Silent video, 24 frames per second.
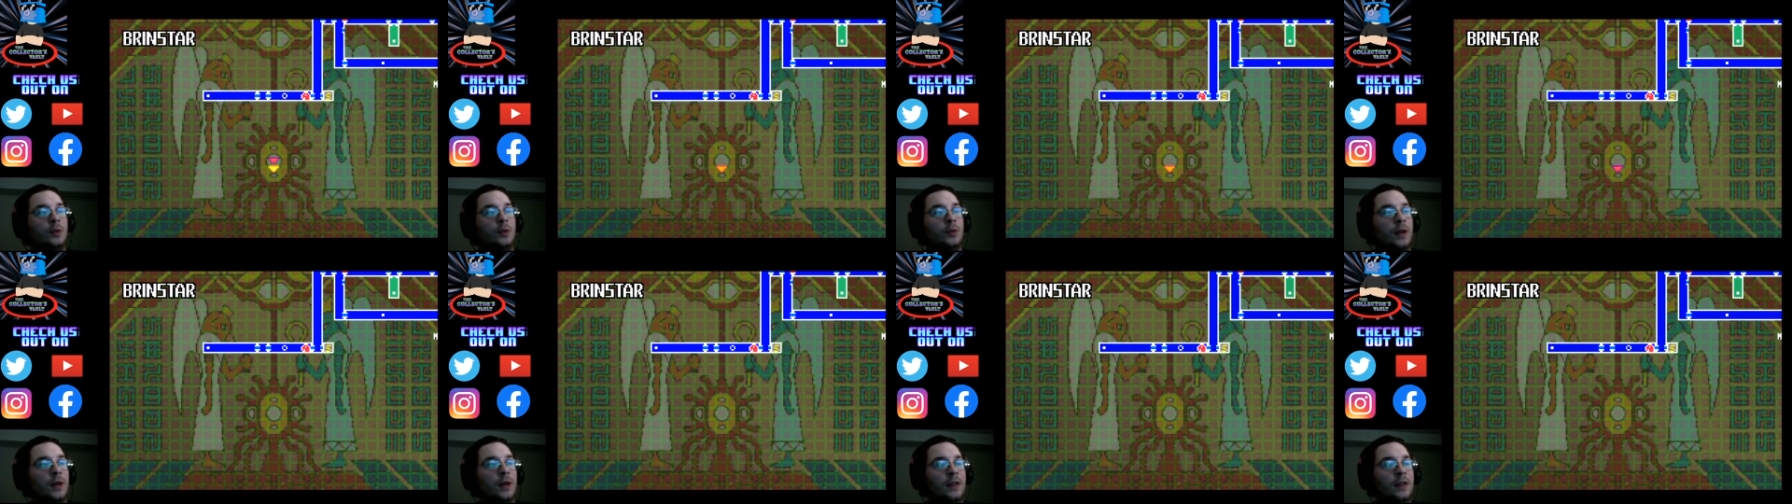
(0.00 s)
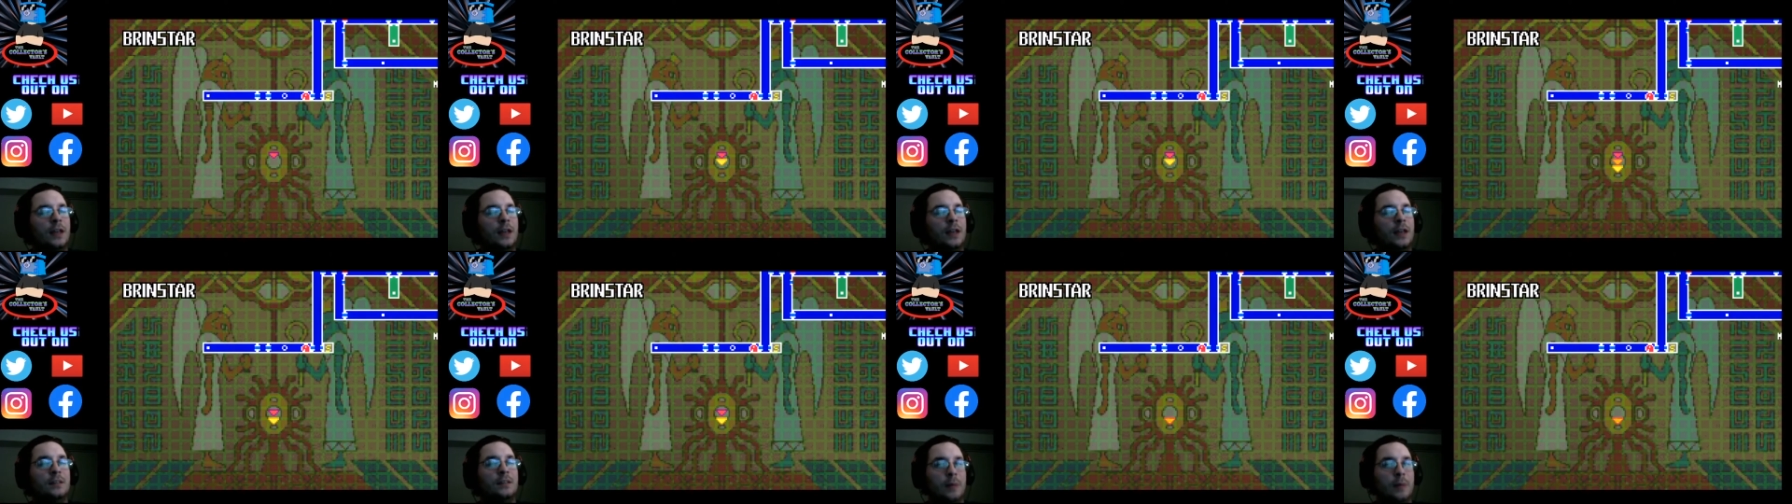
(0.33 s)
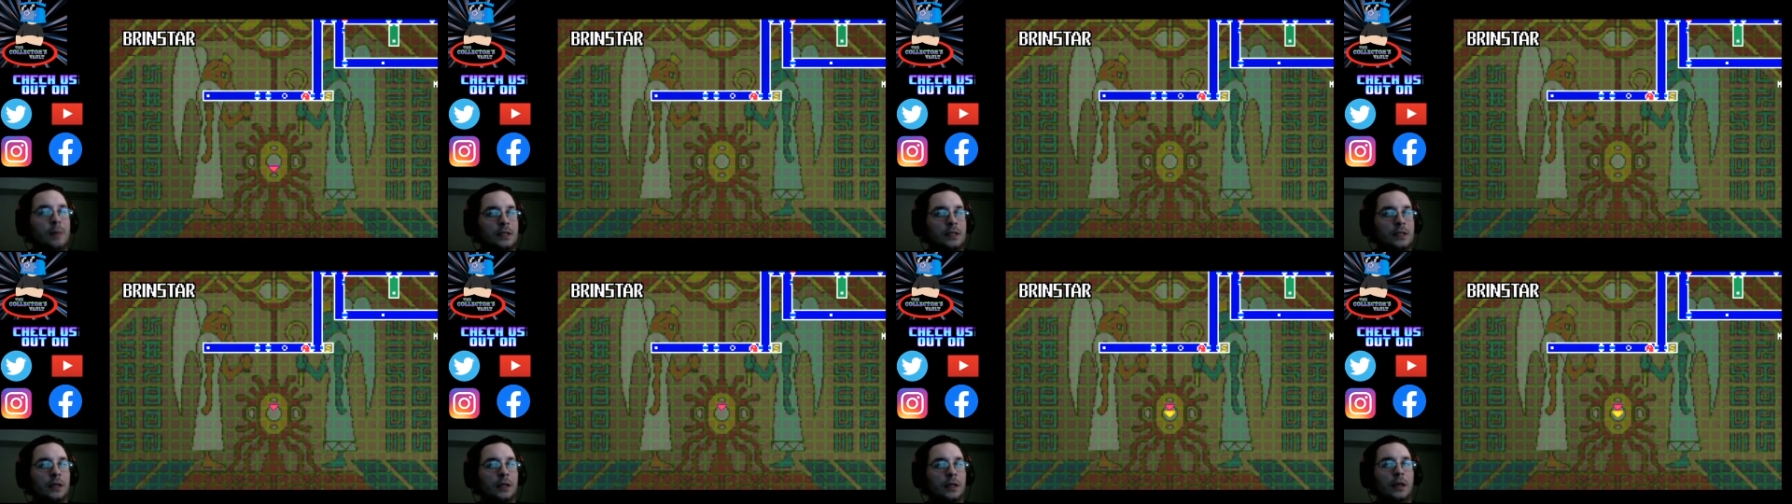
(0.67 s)
but I think he's
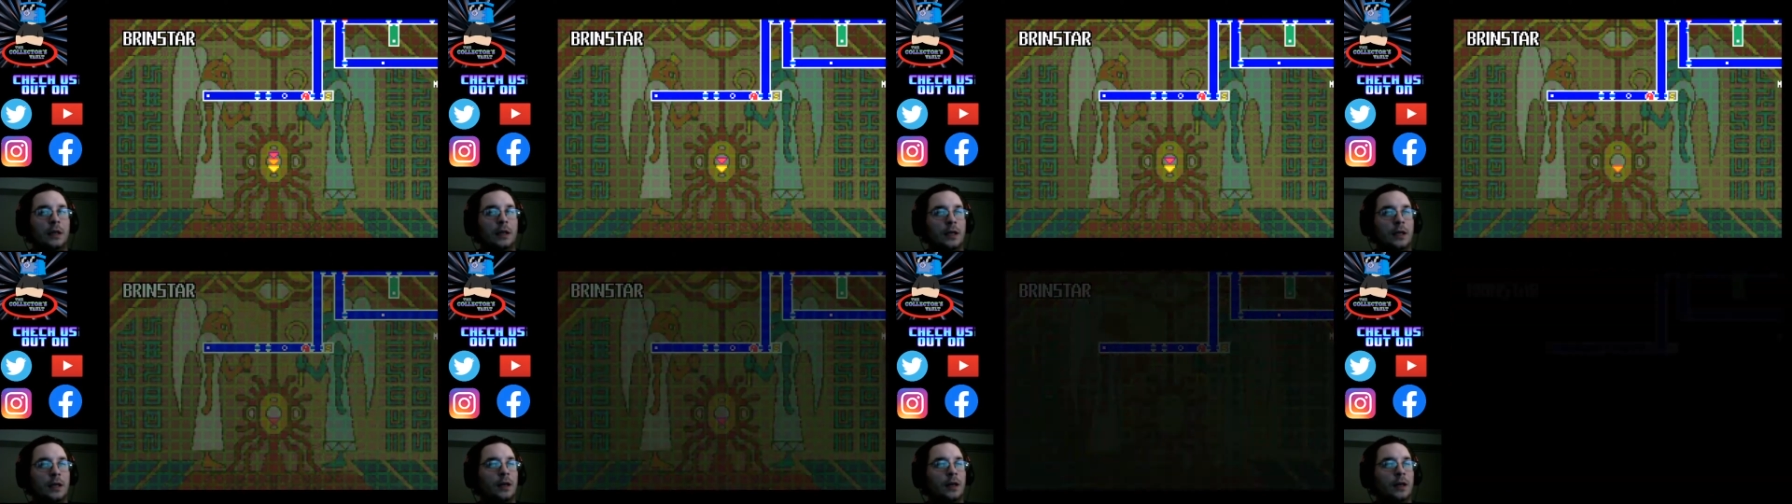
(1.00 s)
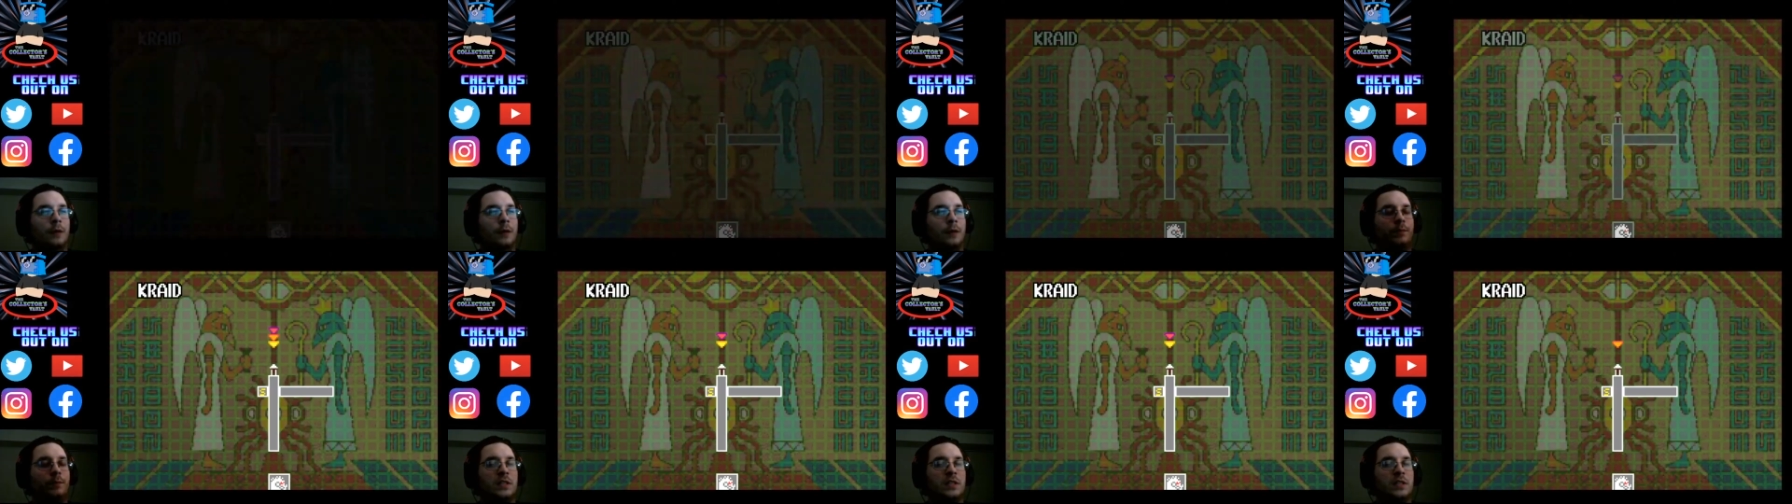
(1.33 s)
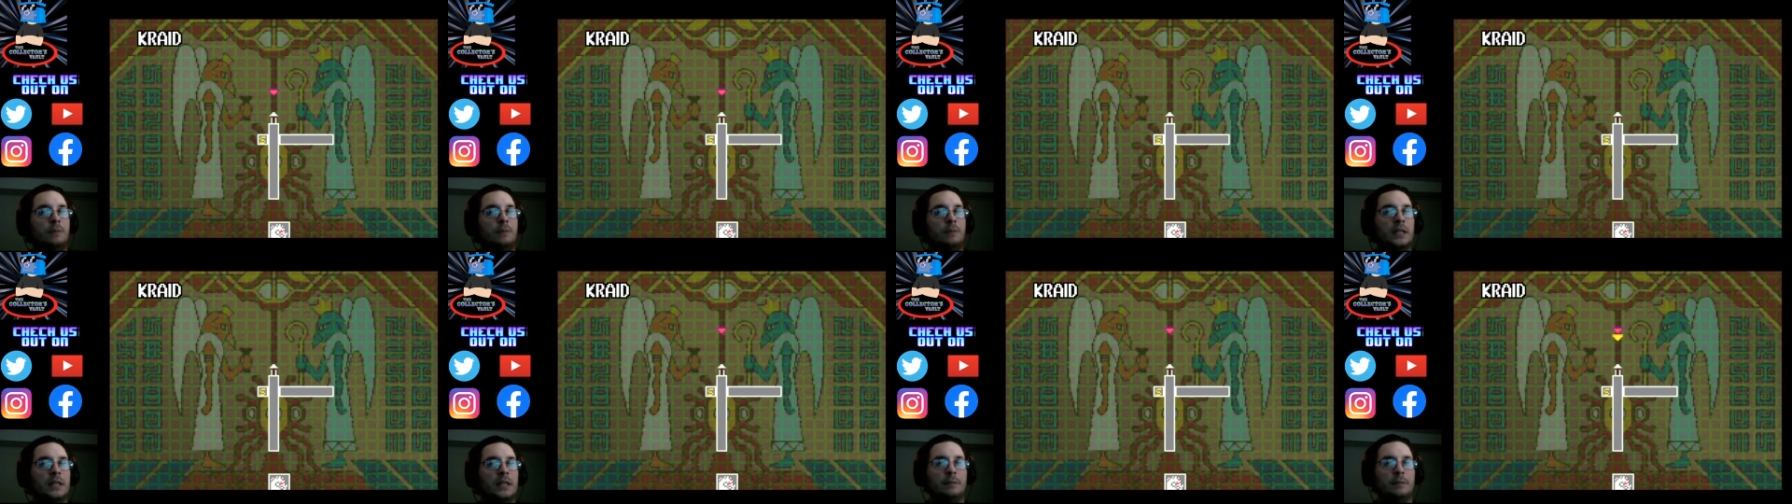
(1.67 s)
basically like a
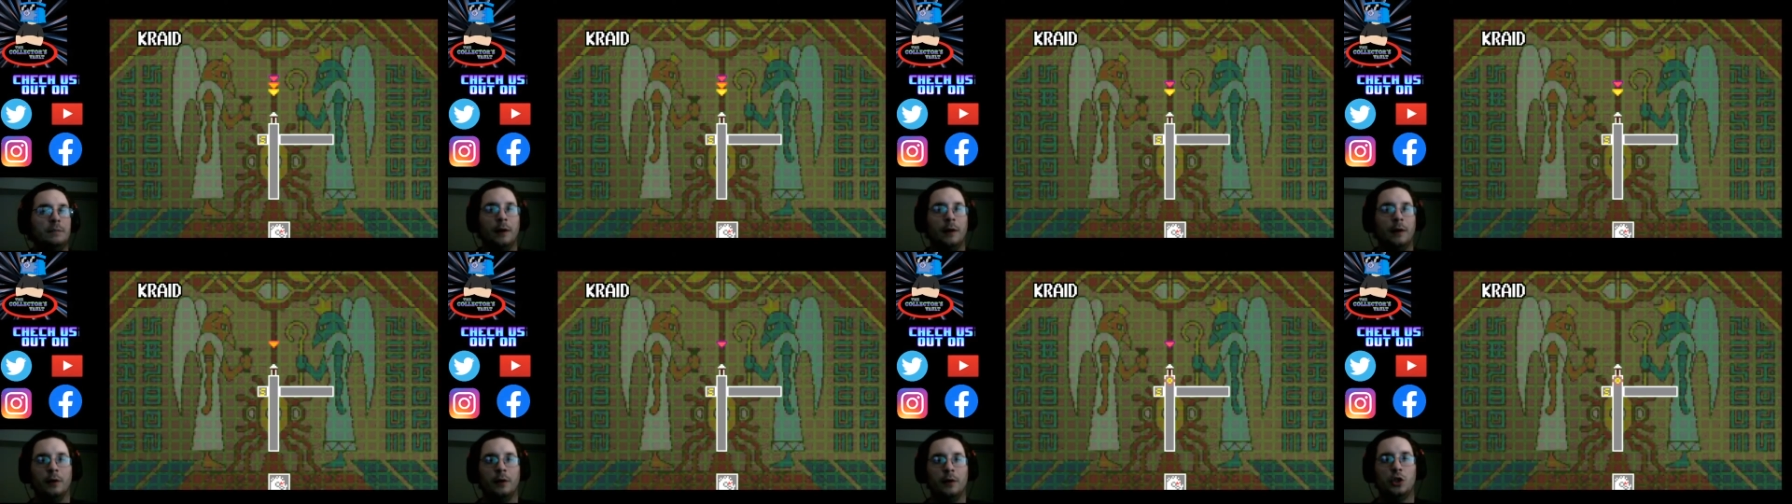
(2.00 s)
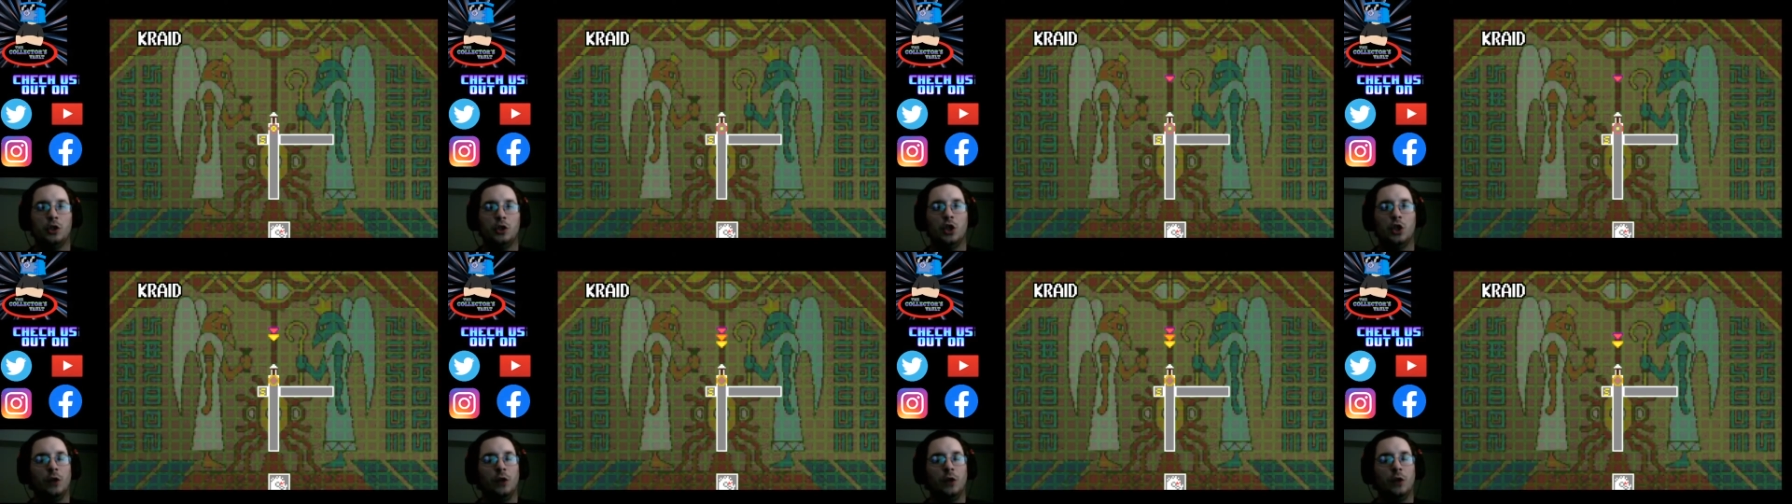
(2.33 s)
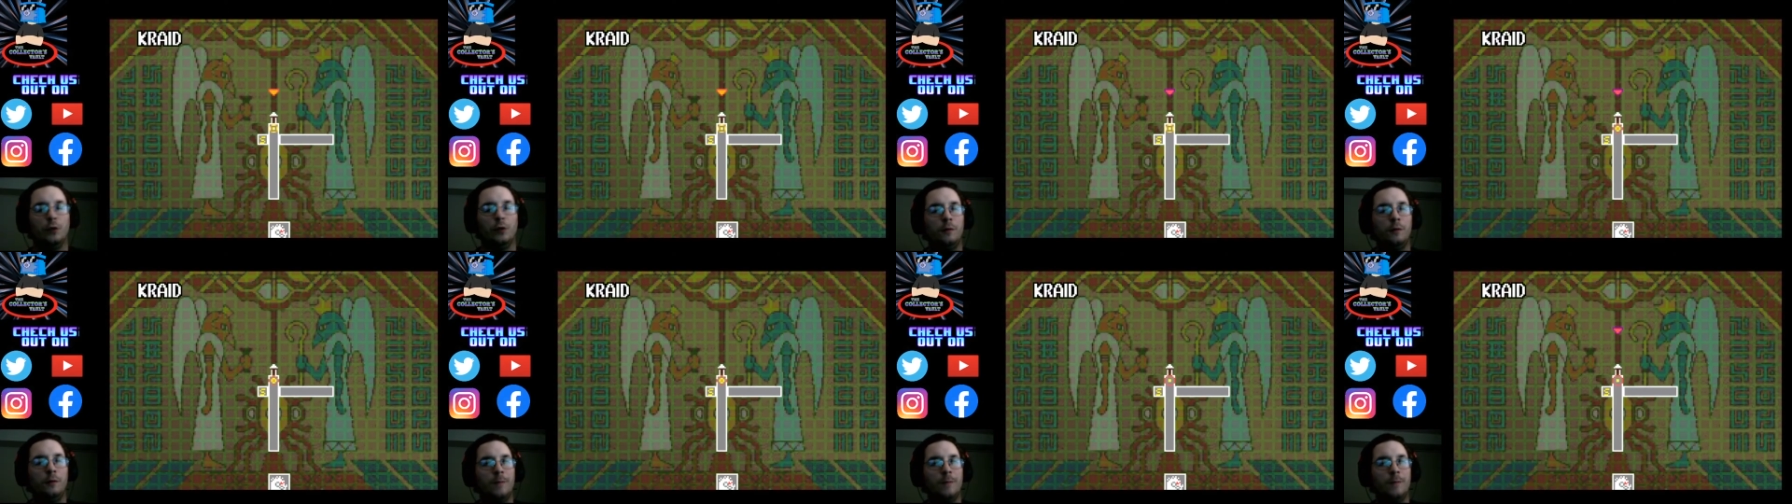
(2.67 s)
space pirate
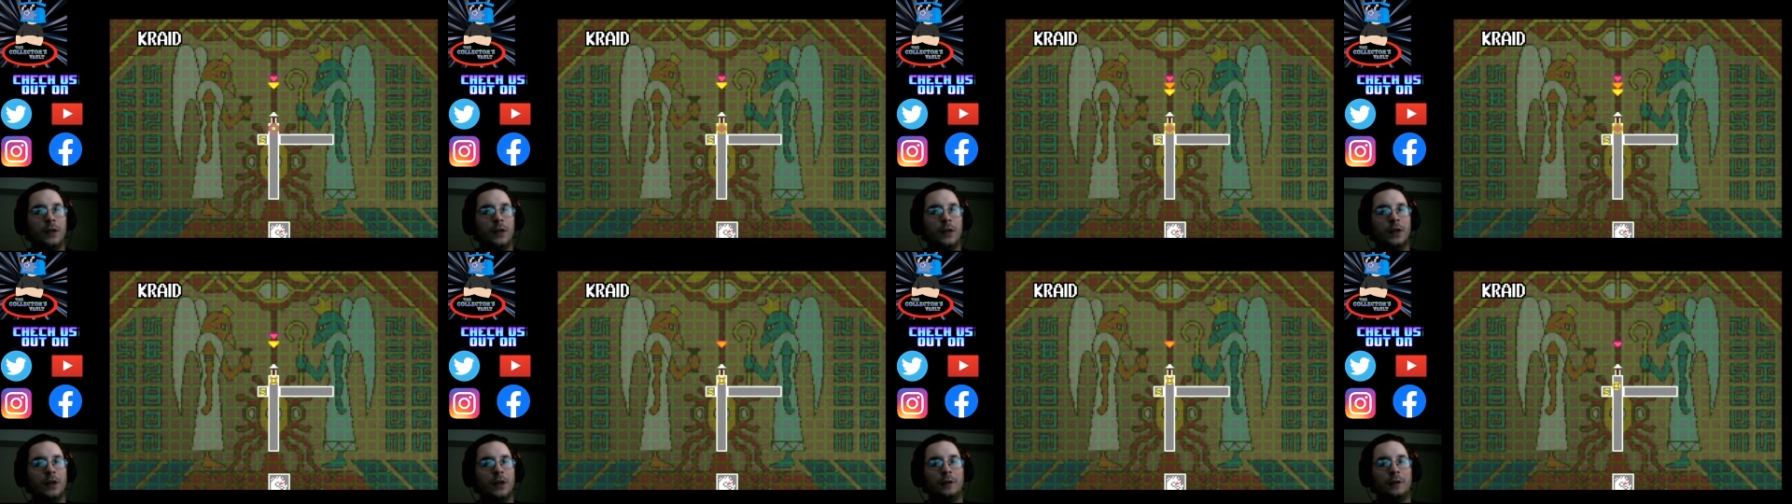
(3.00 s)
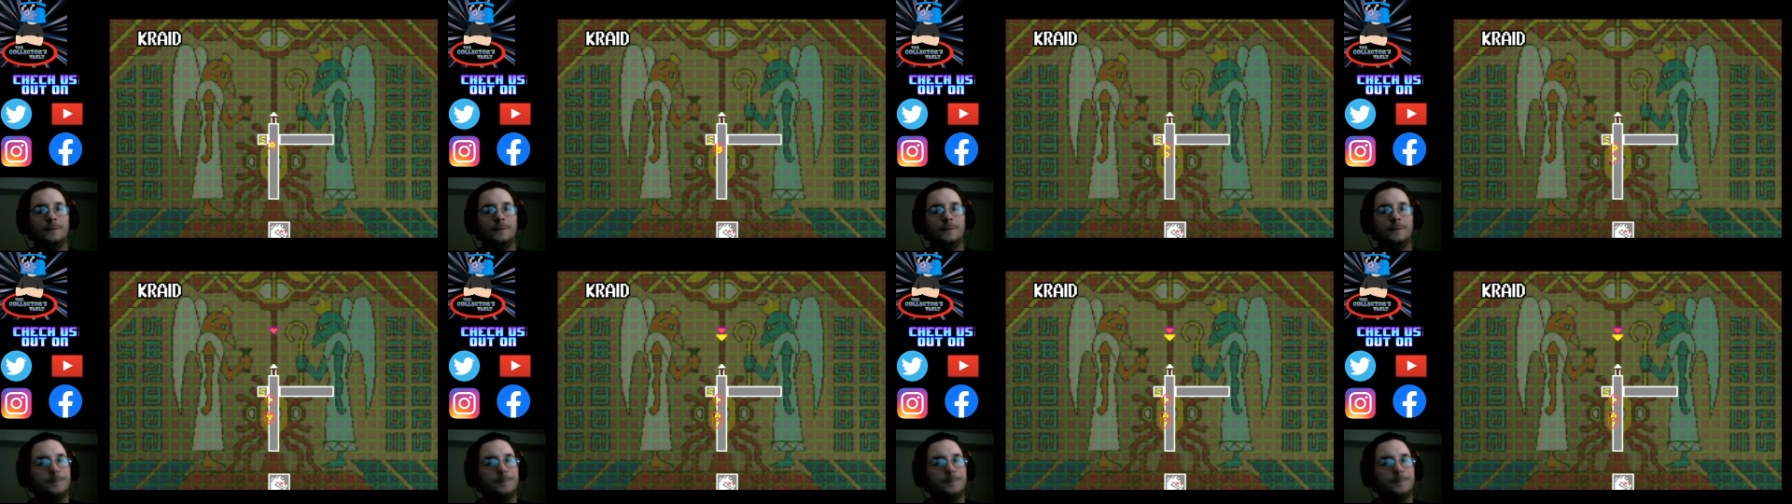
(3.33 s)
general, I think